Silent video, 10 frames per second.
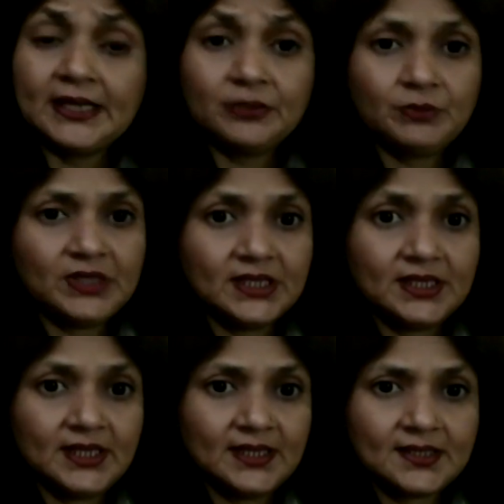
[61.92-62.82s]
that we did
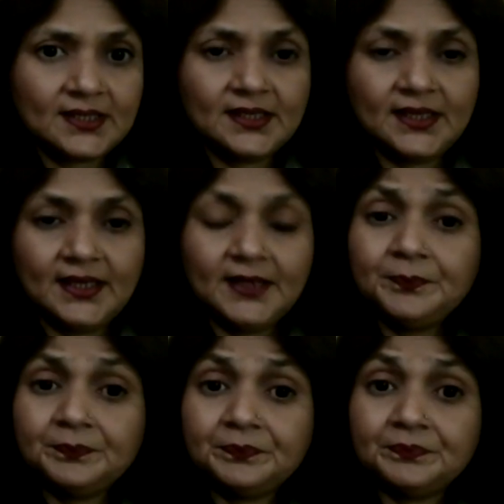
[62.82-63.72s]
yesterday?
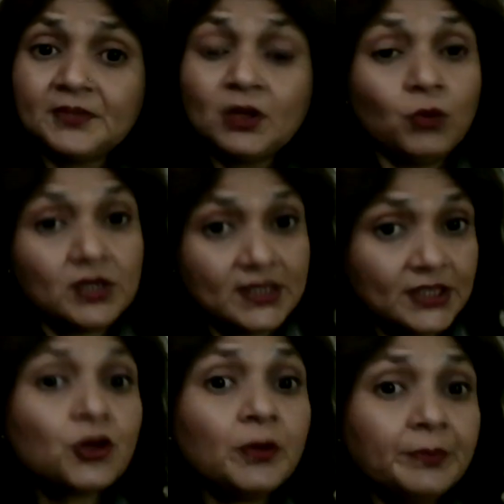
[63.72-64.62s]
Was
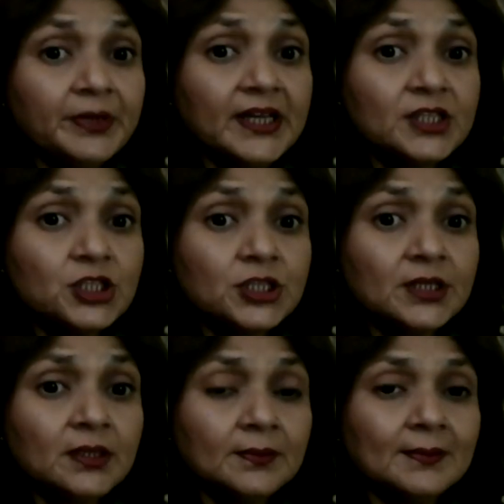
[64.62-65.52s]
it comprehension?
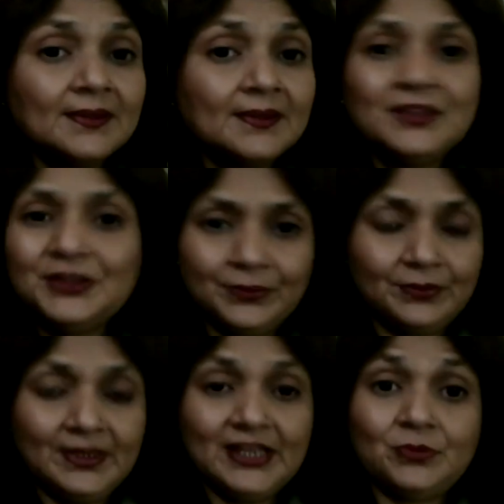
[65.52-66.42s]

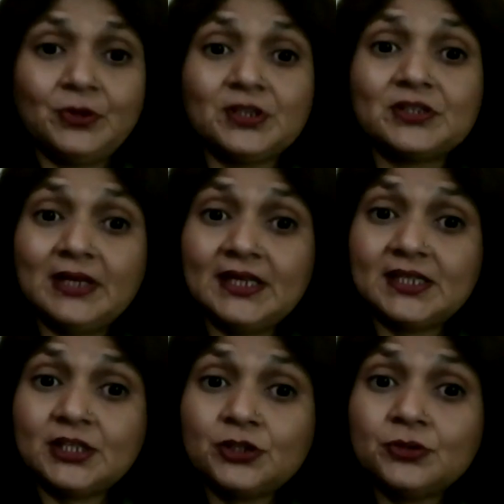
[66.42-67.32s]
No, it was
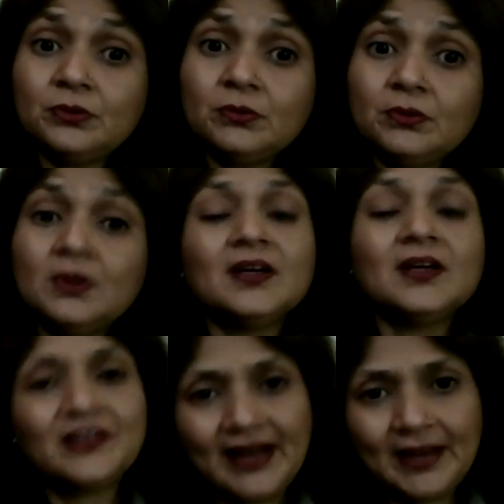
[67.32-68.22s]
related to
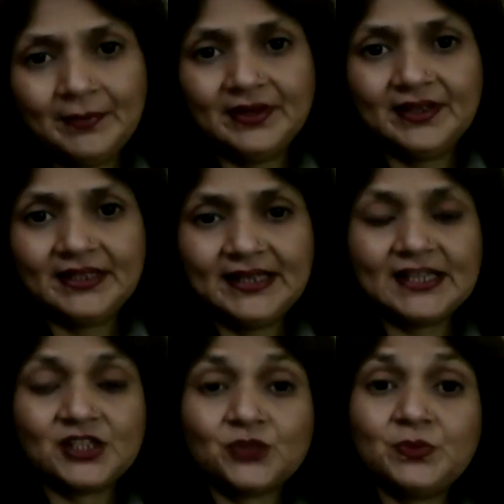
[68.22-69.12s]
grammar.
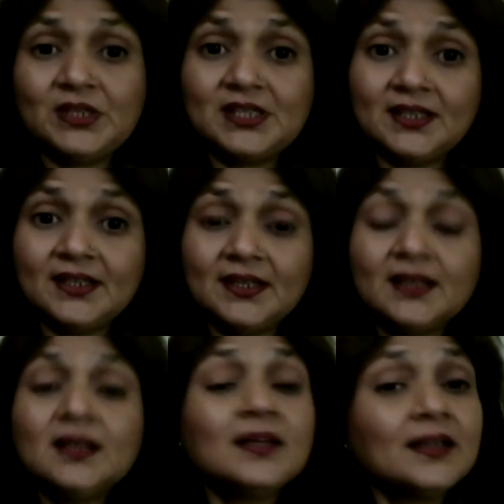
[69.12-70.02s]
Yes, we did the
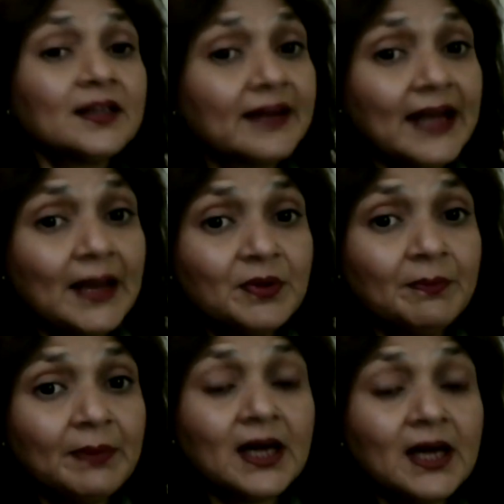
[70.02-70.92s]
grammar
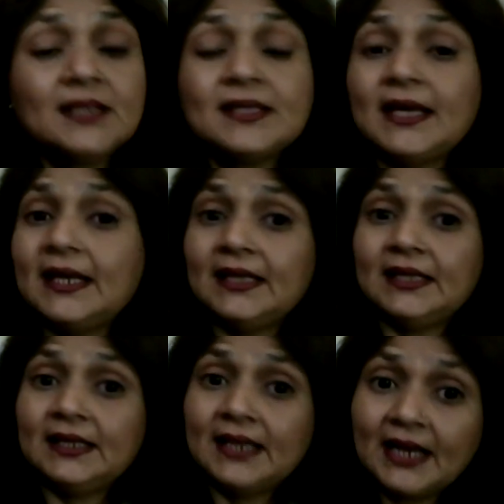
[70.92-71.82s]
part. And
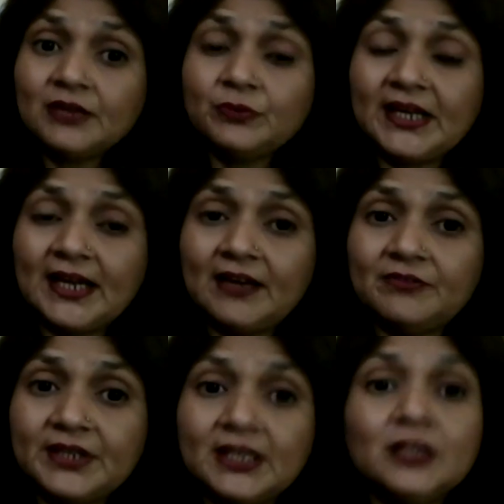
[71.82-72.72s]
in that, we
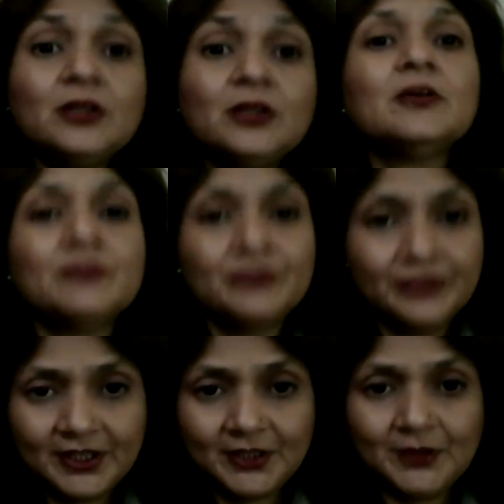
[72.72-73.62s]
have done
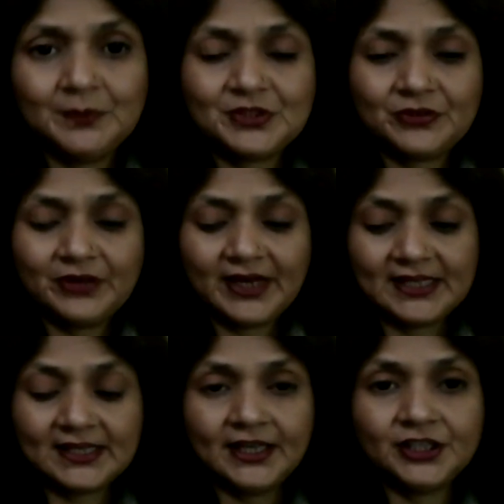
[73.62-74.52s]
verbs,
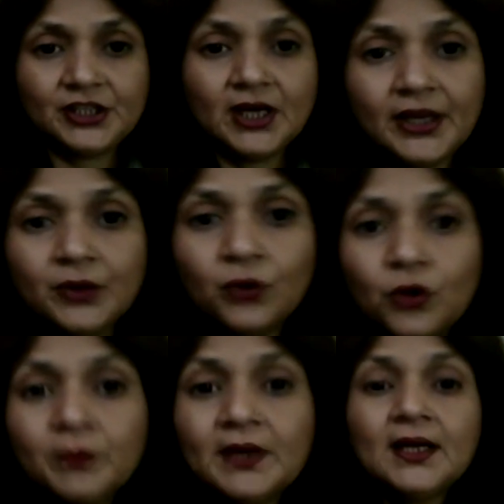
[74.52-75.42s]
right? And I
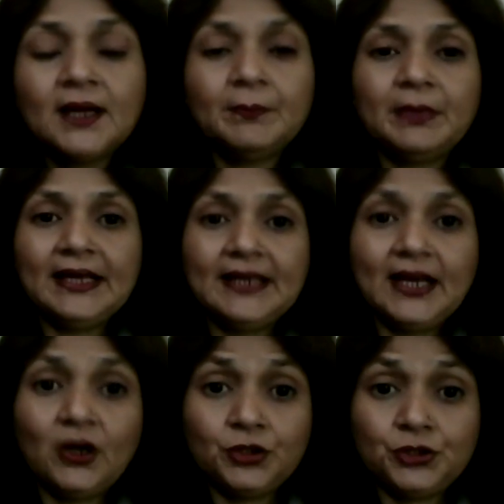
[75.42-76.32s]
hope by
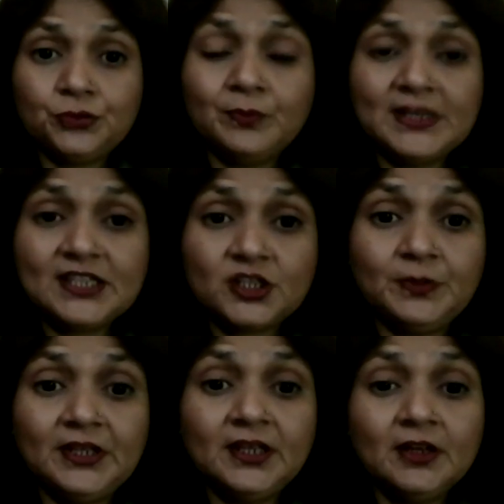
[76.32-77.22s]
now you must
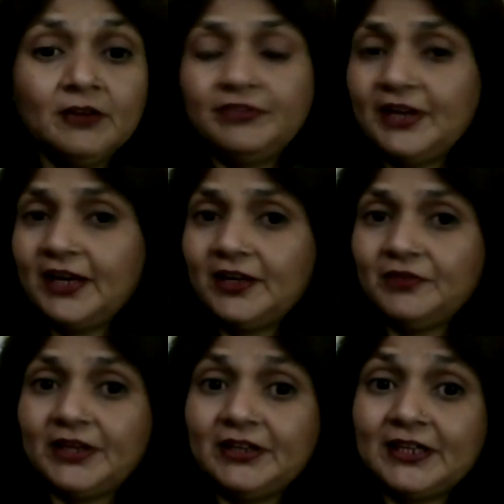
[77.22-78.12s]
be very,
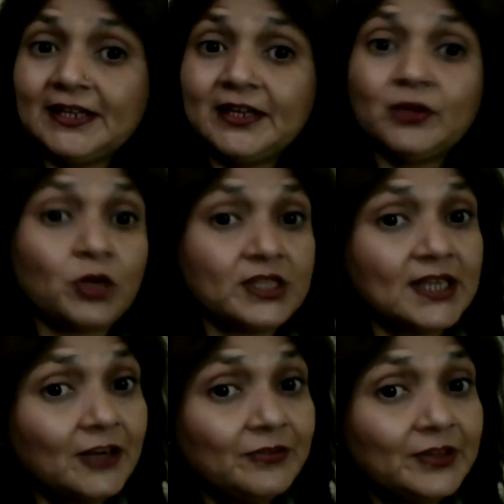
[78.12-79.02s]
very clear what
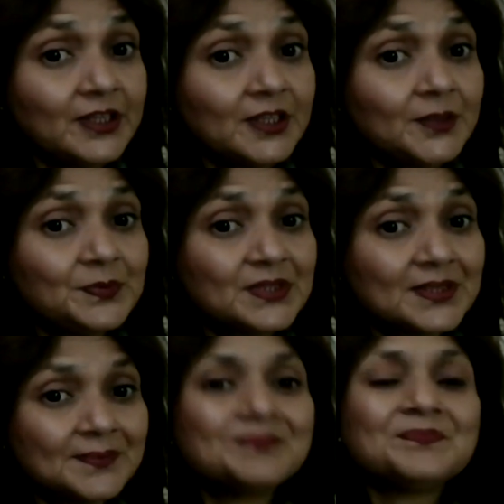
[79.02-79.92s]
are
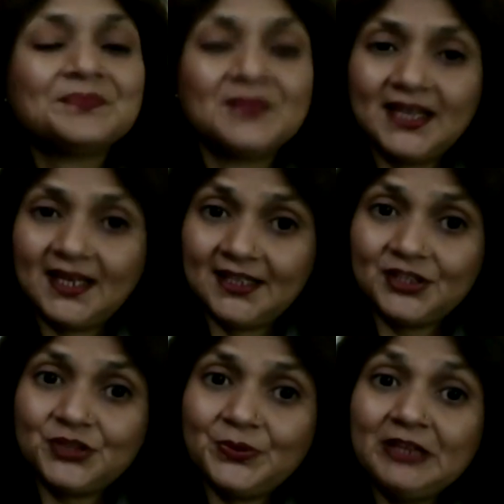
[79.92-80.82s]
verbs. They are the
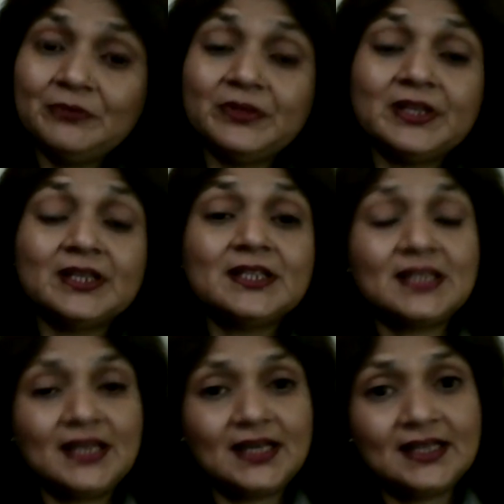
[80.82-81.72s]
doing words.
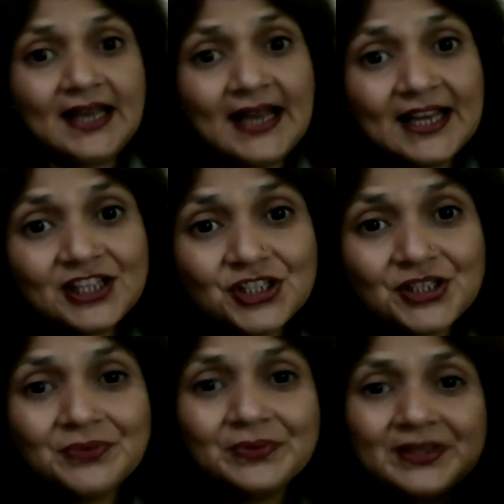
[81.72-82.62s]
They are the
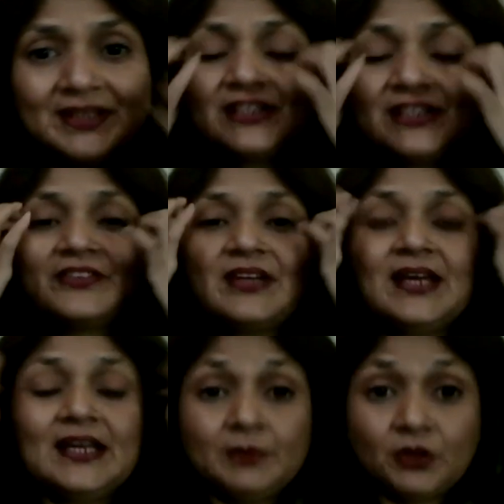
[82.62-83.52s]
action words,
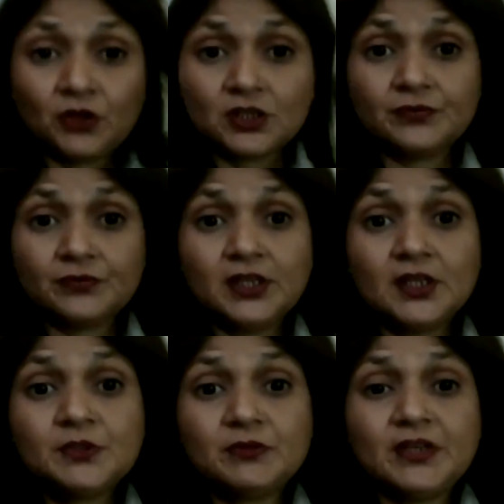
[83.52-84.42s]
right? Because
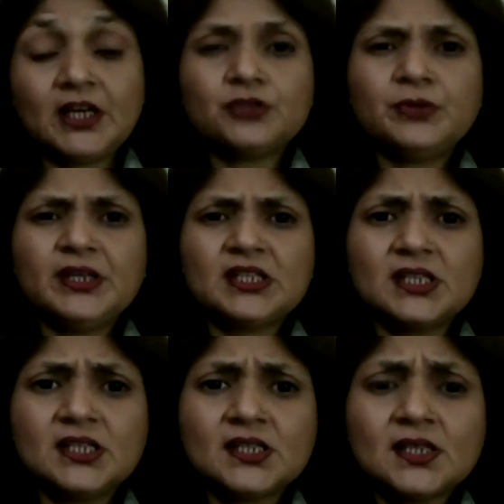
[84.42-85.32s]
verbs we are doing
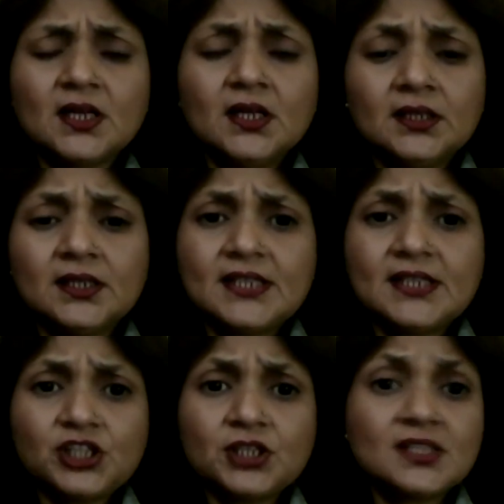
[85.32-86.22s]
since the
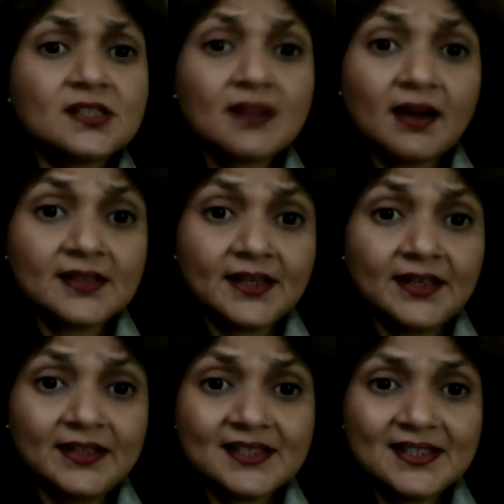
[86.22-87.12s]
session
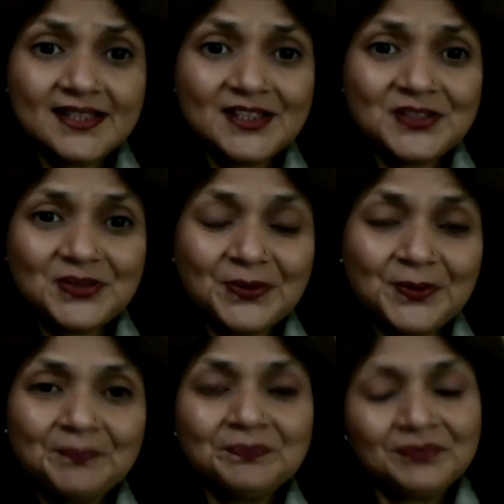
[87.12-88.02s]
started. Isn't it so?